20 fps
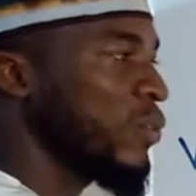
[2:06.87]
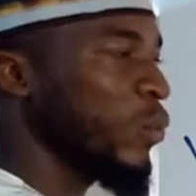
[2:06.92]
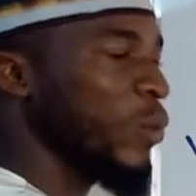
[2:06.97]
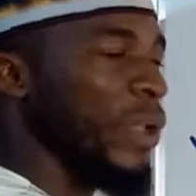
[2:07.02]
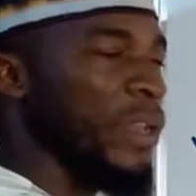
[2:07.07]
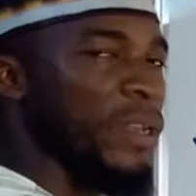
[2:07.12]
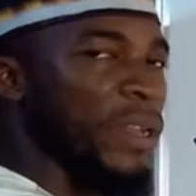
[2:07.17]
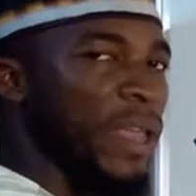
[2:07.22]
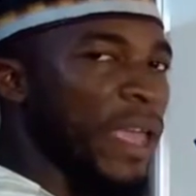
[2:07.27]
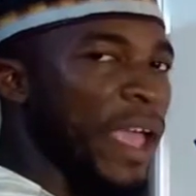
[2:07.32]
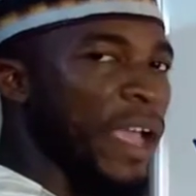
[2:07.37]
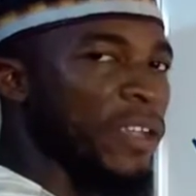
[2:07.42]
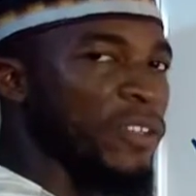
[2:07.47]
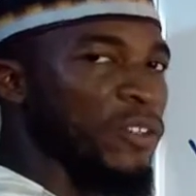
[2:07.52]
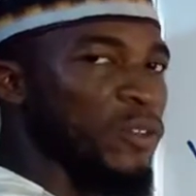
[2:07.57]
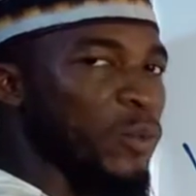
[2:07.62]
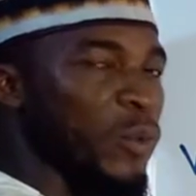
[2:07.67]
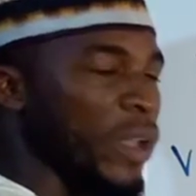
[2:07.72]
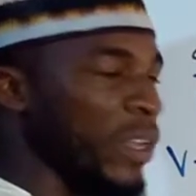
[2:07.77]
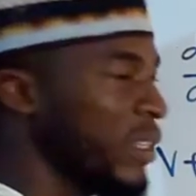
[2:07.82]
squared x
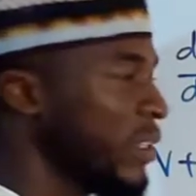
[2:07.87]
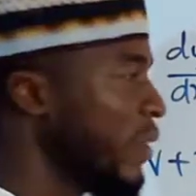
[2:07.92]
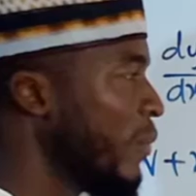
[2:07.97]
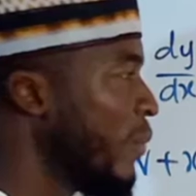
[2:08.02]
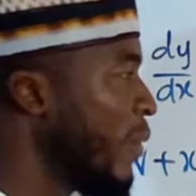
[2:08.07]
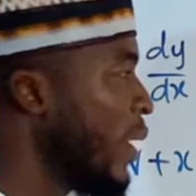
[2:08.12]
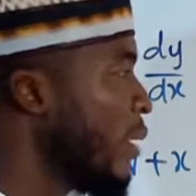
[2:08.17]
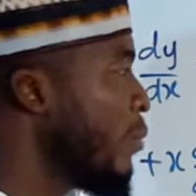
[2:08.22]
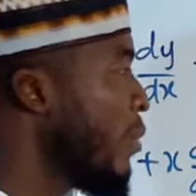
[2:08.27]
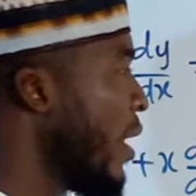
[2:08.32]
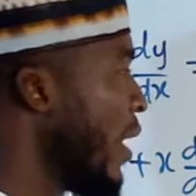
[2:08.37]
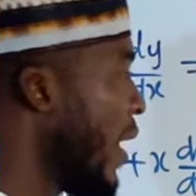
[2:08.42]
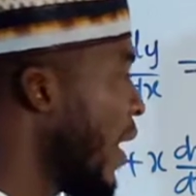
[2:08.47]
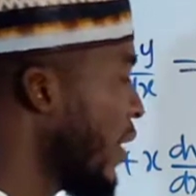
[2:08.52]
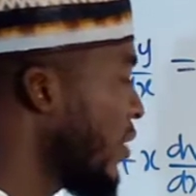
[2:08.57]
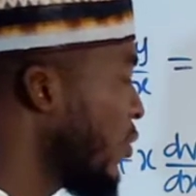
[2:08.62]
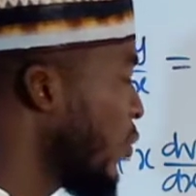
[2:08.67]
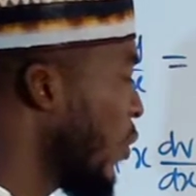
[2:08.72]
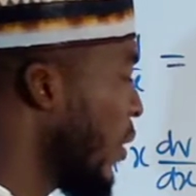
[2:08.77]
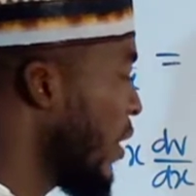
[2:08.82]
squared divided by
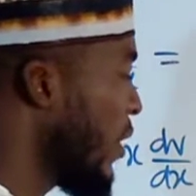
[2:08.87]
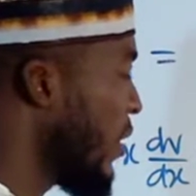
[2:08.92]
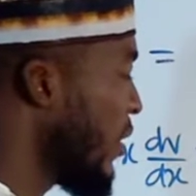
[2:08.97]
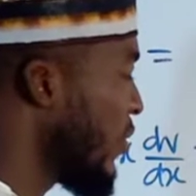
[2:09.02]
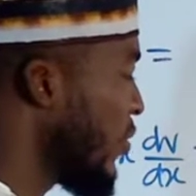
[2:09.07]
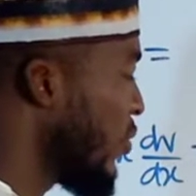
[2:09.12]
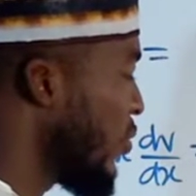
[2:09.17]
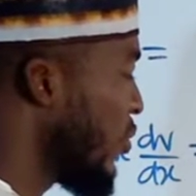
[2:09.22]
x squared is